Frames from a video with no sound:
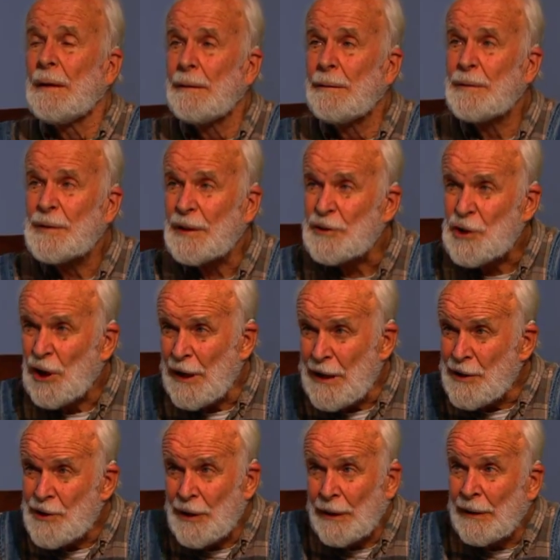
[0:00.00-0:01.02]
was a
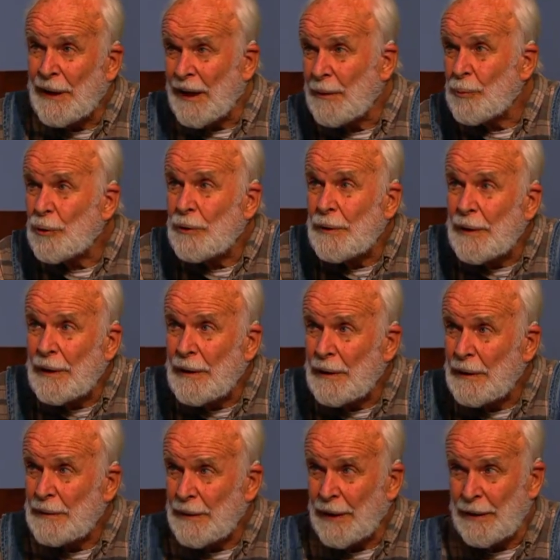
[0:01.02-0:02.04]
changing neighborhood in
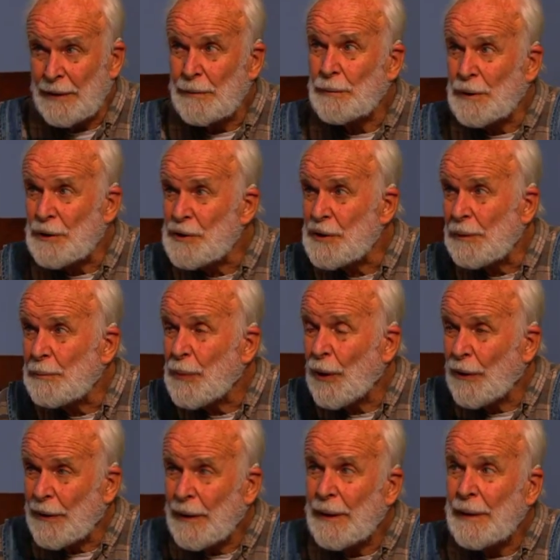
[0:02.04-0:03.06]
Atlanta where she'd
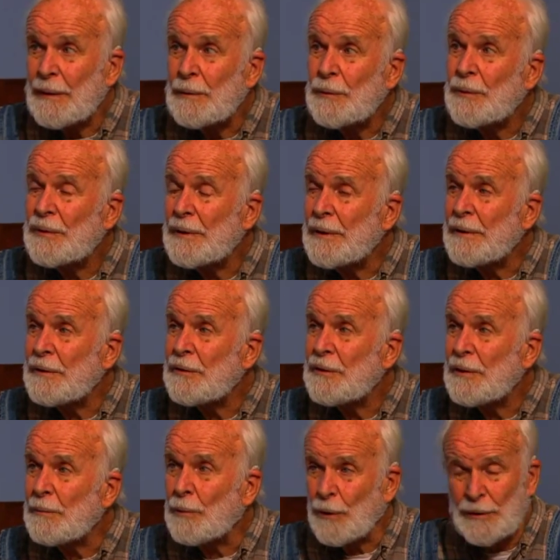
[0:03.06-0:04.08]
bought a house, and
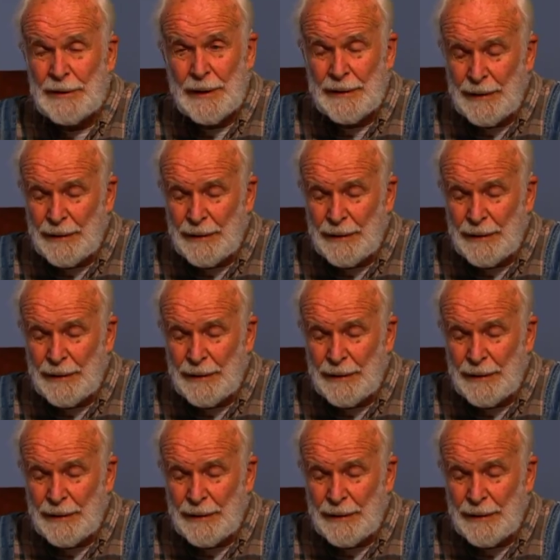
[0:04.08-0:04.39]
she worked at